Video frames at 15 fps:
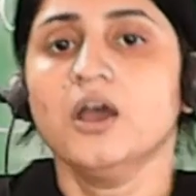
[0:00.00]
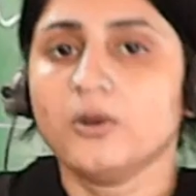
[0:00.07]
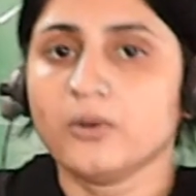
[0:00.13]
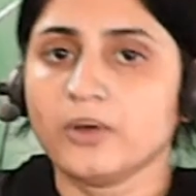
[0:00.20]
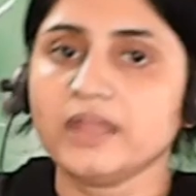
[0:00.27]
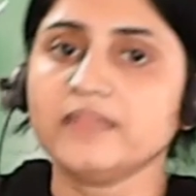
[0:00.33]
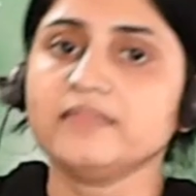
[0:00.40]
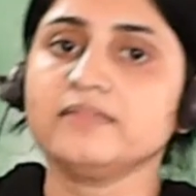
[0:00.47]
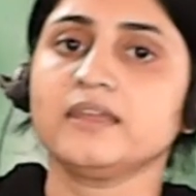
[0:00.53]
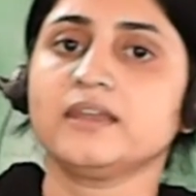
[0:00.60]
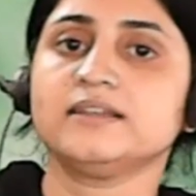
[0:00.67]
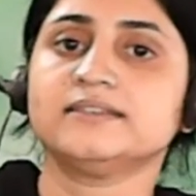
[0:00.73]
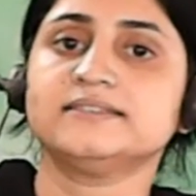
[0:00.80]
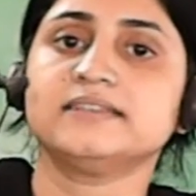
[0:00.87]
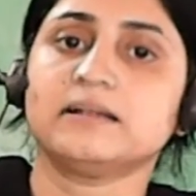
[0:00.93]
when
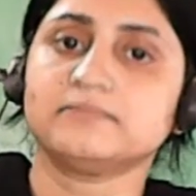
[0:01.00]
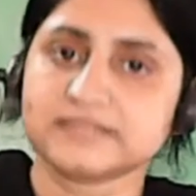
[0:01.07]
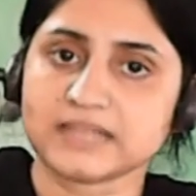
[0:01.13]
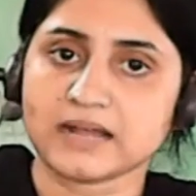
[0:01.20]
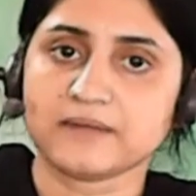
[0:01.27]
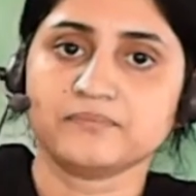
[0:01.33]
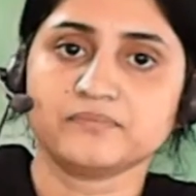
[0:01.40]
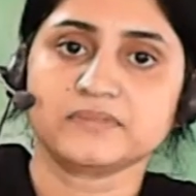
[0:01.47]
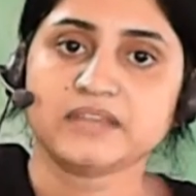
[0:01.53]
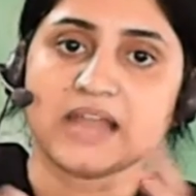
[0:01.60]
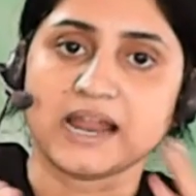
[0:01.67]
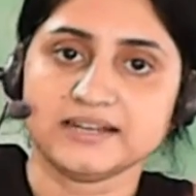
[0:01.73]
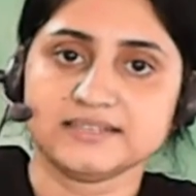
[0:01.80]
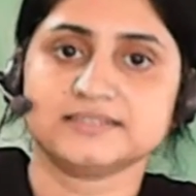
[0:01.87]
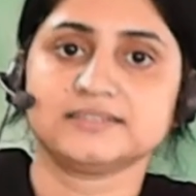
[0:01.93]
they reserve some
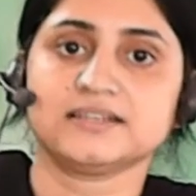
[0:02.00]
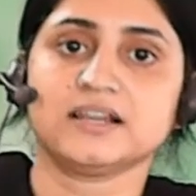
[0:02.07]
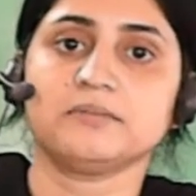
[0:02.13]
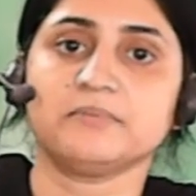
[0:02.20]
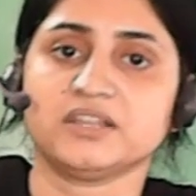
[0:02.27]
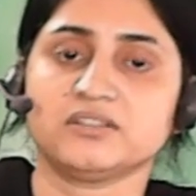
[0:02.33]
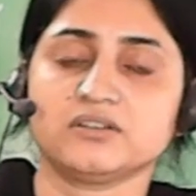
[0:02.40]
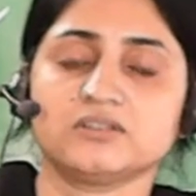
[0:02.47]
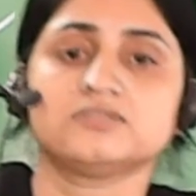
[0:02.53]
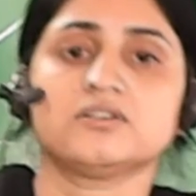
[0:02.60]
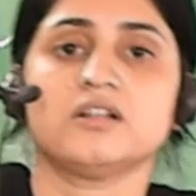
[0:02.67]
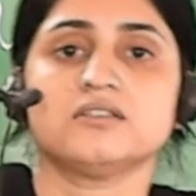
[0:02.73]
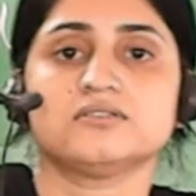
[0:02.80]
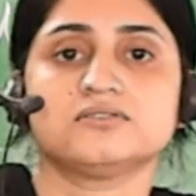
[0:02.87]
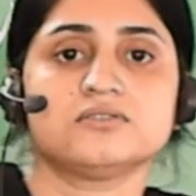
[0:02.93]
traditional methods
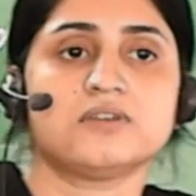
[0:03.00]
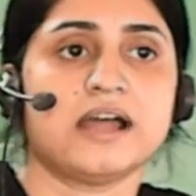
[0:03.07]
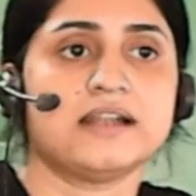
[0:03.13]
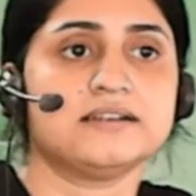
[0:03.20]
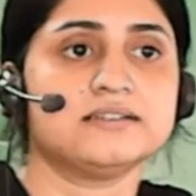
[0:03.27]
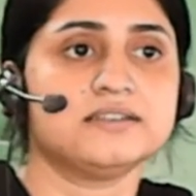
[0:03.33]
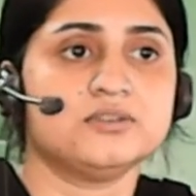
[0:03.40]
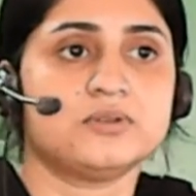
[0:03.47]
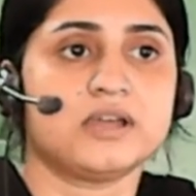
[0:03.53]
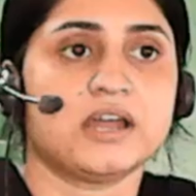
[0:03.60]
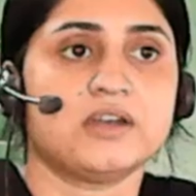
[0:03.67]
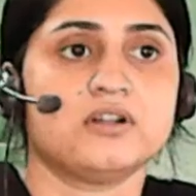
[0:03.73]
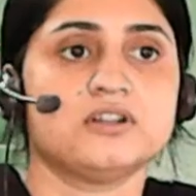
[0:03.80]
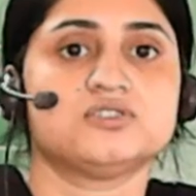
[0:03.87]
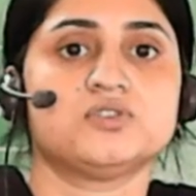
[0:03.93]
also, and you
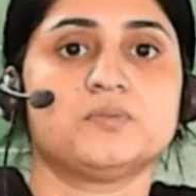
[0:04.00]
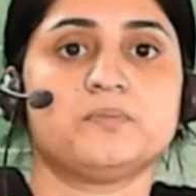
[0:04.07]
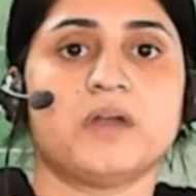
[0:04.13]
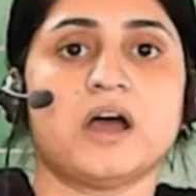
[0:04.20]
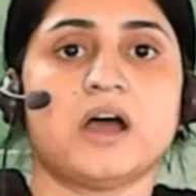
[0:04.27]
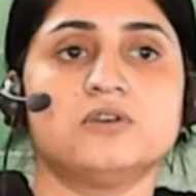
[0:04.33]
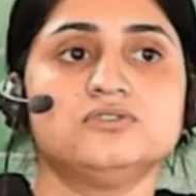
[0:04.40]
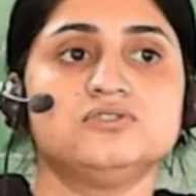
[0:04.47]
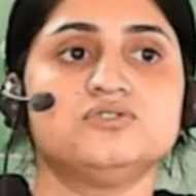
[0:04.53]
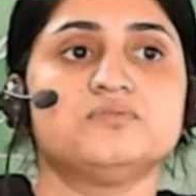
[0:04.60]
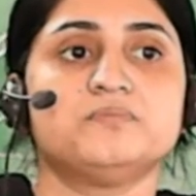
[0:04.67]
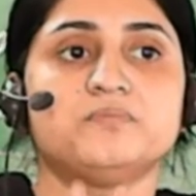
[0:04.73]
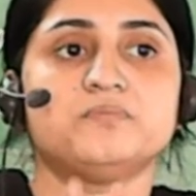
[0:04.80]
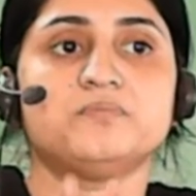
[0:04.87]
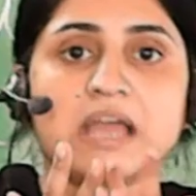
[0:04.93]
can also proud to
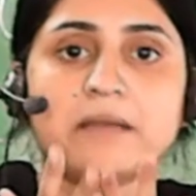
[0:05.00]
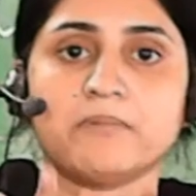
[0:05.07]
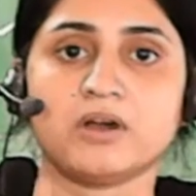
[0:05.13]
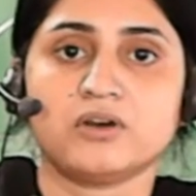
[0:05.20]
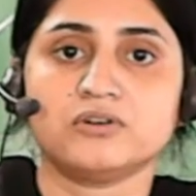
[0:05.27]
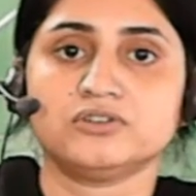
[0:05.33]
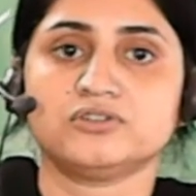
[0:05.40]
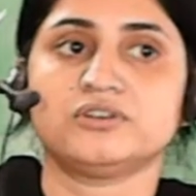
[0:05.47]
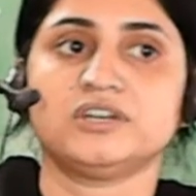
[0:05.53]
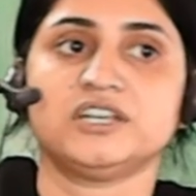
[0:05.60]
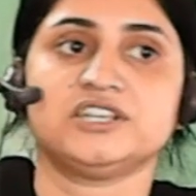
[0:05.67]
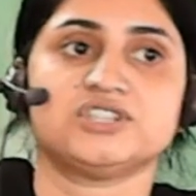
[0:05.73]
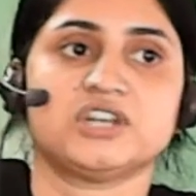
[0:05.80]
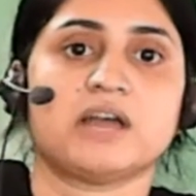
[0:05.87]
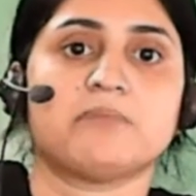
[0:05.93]
be about your
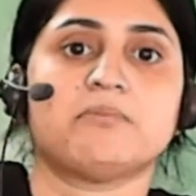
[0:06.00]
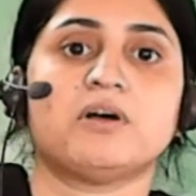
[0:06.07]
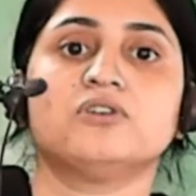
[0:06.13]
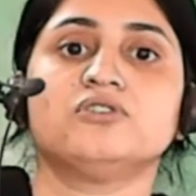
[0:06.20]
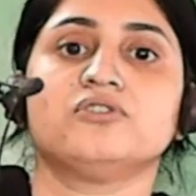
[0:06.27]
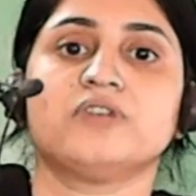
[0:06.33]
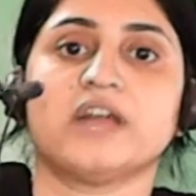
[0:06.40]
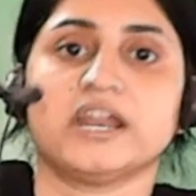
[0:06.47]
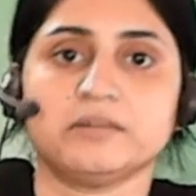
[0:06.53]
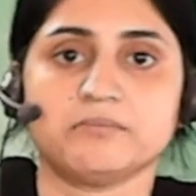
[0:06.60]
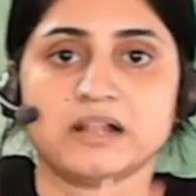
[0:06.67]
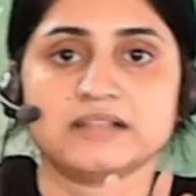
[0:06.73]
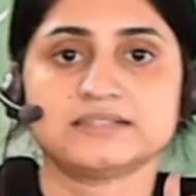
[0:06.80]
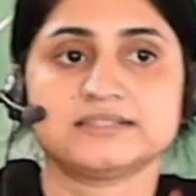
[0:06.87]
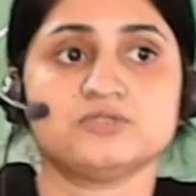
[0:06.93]
nation, about your
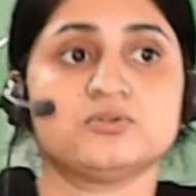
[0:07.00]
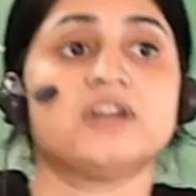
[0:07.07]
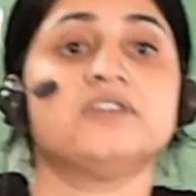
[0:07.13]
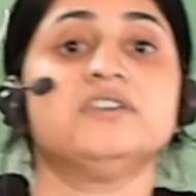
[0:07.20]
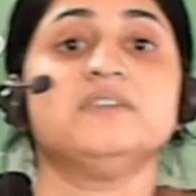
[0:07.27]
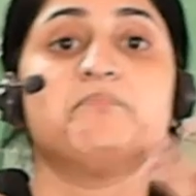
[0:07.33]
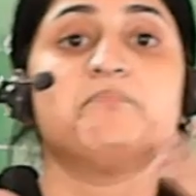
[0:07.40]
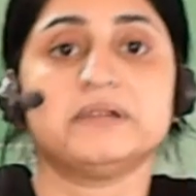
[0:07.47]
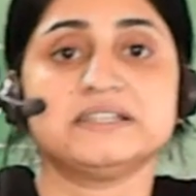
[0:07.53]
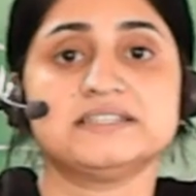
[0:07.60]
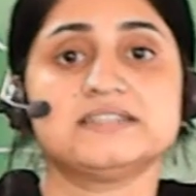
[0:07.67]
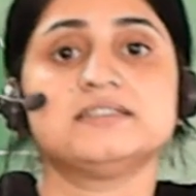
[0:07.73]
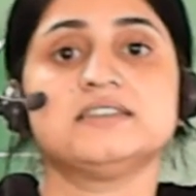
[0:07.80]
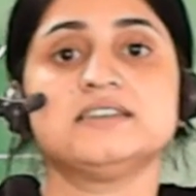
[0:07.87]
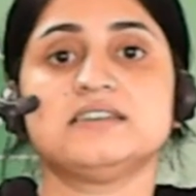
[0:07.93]
animals, you can
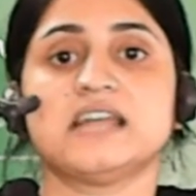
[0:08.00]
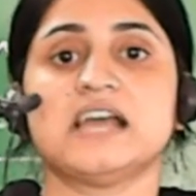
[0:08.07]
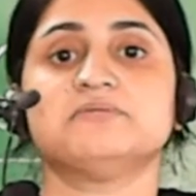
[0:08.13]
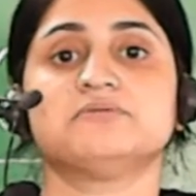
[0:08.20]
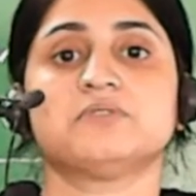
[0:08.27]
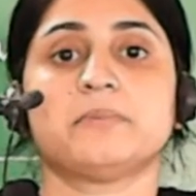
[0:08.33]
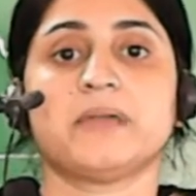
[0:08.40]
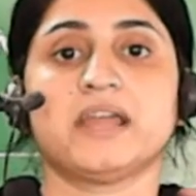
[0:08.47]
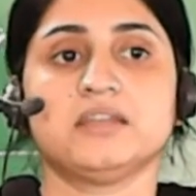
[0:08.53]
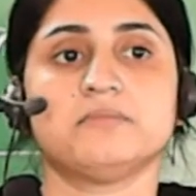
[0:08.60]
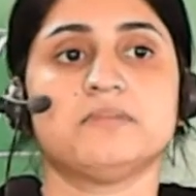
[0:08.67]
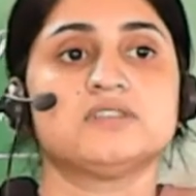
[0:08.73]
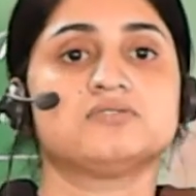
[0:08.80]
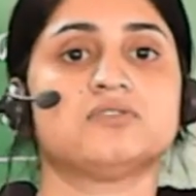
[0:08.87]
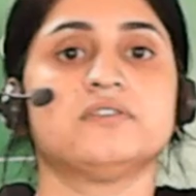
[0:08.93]
represent the types of
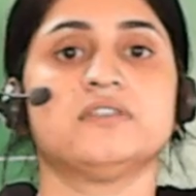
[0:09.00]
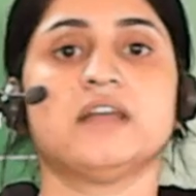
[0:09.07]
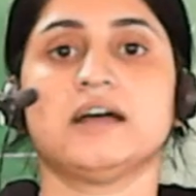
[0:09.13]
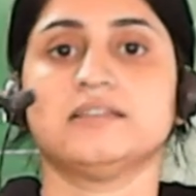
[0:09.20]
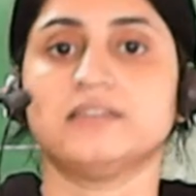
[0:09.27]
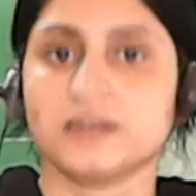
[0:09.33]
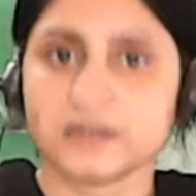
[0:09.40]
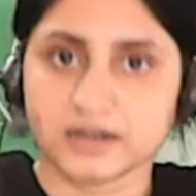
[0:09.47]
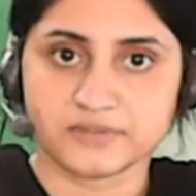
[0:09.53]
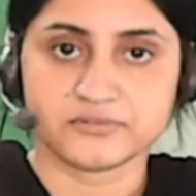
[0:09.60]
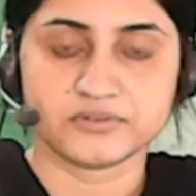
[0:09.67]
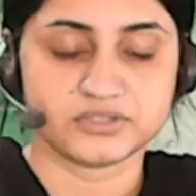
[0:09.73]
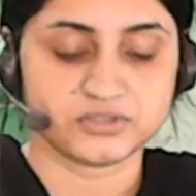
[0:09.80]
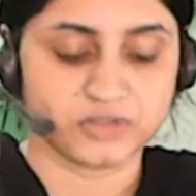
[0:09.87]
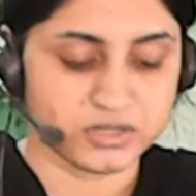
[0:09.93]
animals on the other
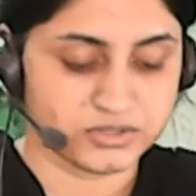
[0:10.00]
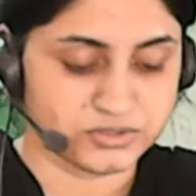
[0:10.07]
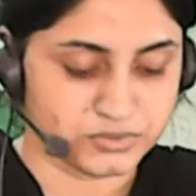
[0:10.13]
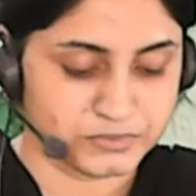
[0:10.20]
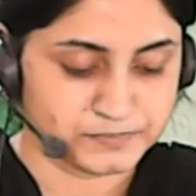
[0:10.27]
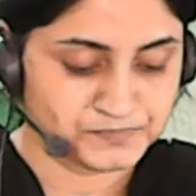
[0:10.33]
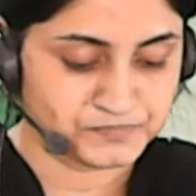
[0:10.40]
countries also.